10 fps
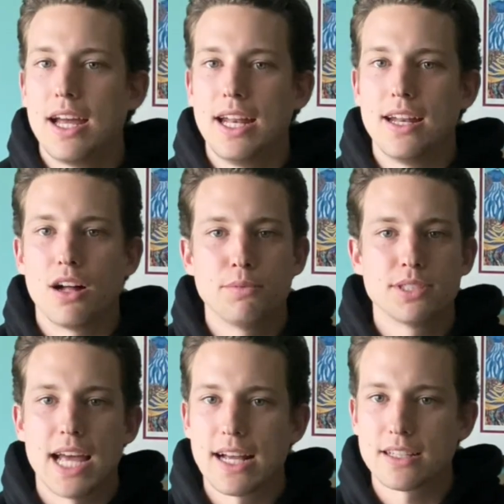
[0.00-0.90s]
and it almost
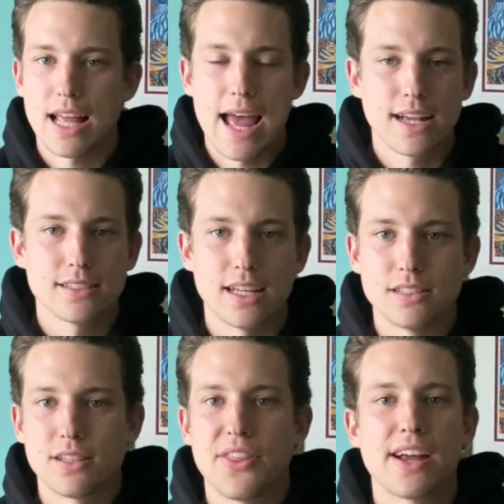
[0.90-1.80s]
acts
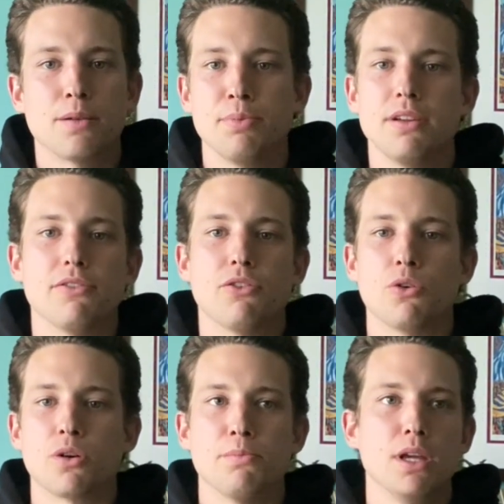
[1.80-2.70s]
as therapy
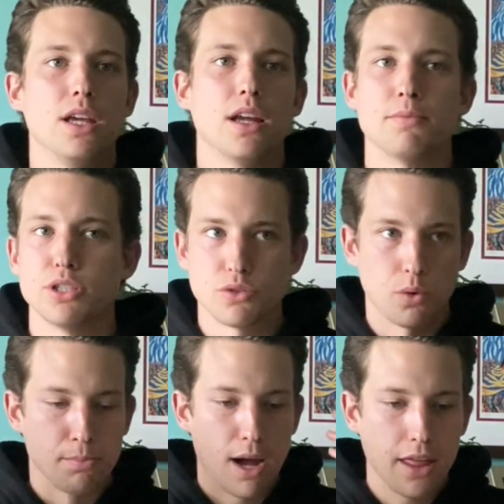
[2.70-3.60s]
for me. I'm just
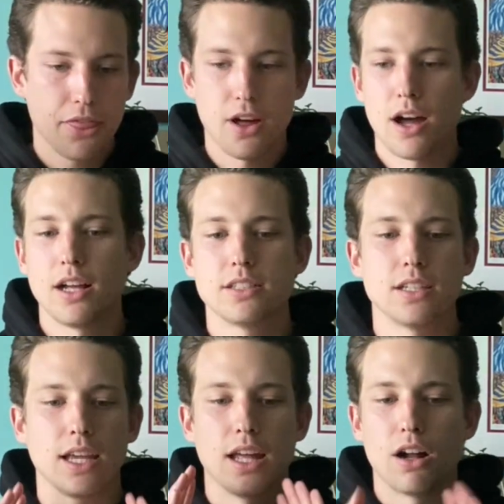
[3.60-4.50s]
with my thoughts
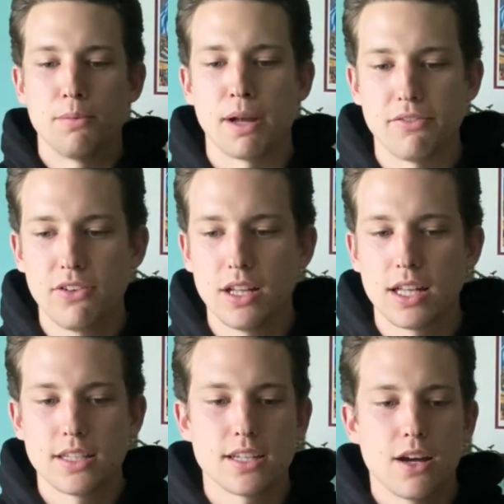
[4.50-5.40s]
and get all my
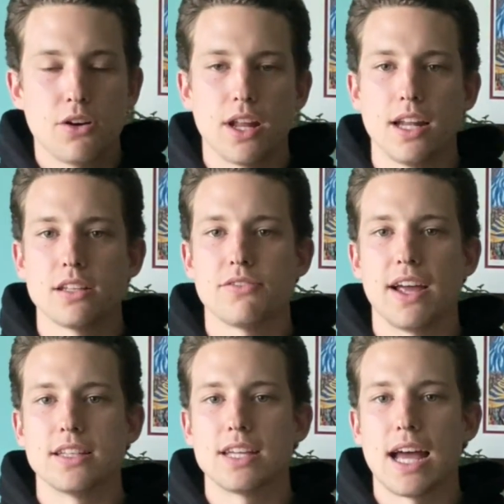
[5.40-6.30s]
feelings out, and it's
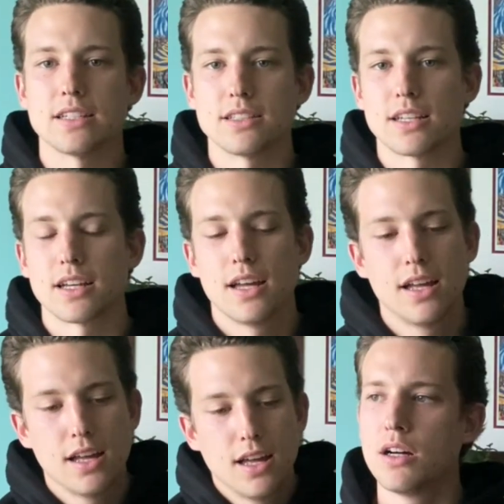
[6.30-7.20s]
fantastic.
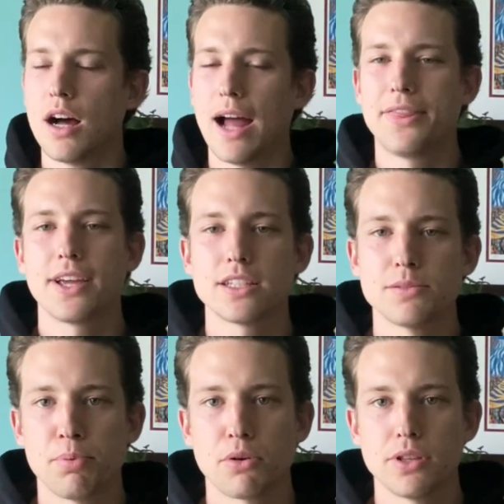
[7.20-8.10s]
I think it's
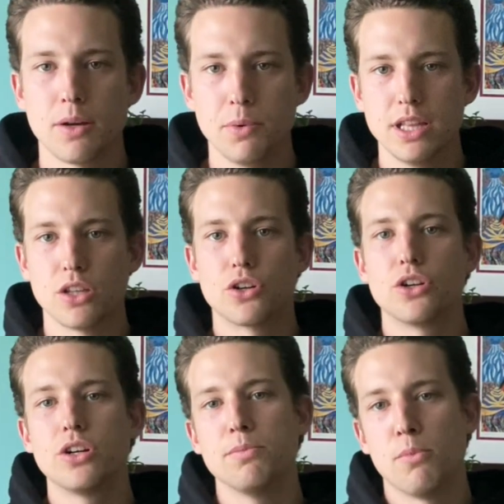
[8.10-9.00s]
important that we
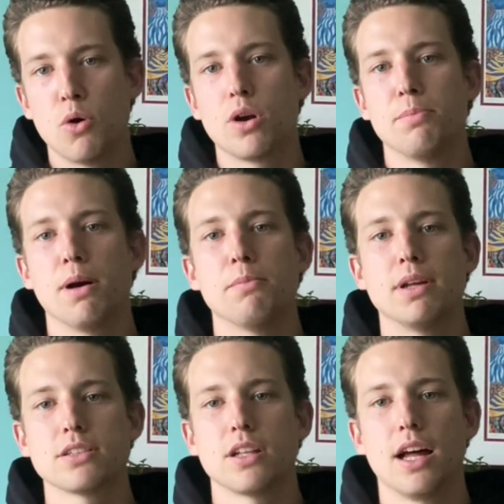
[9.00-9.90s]
learn more about
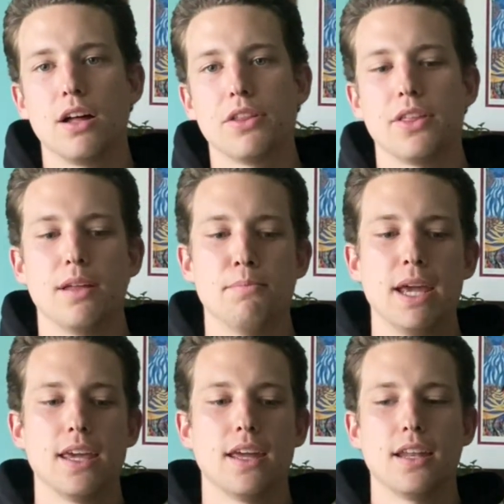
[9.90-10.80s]
mental health and
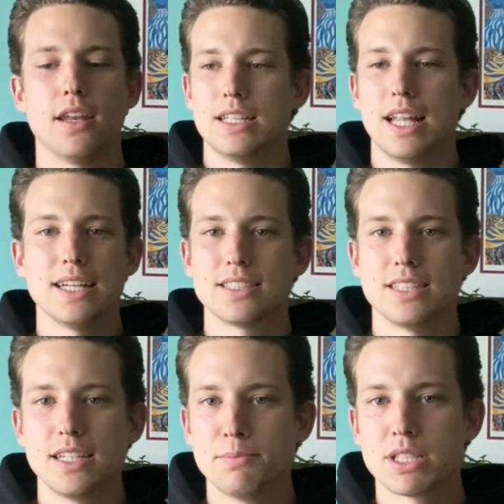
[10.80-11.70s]
make it less
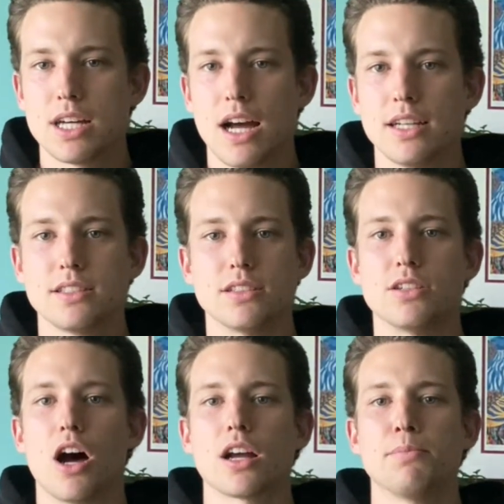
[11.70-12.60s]
stigmatized to
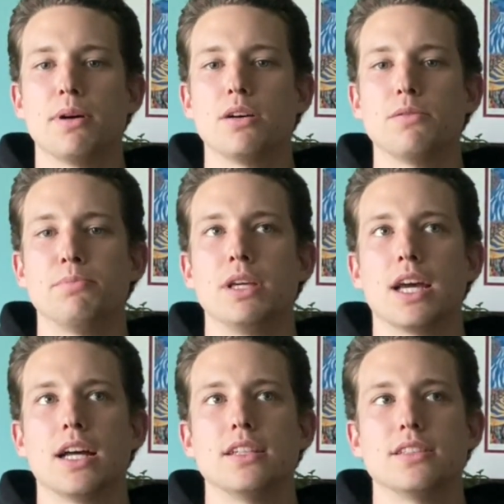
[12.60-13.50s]
talk about,
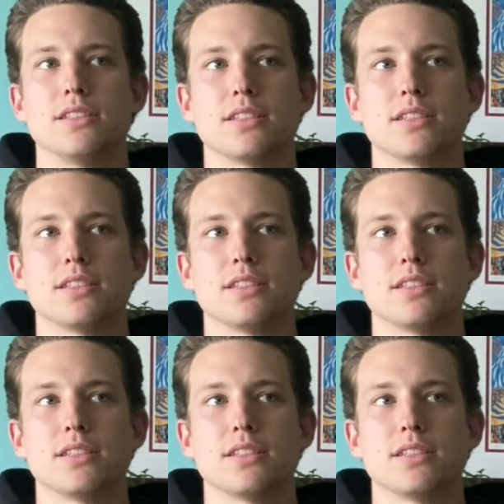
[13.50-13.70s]
because it's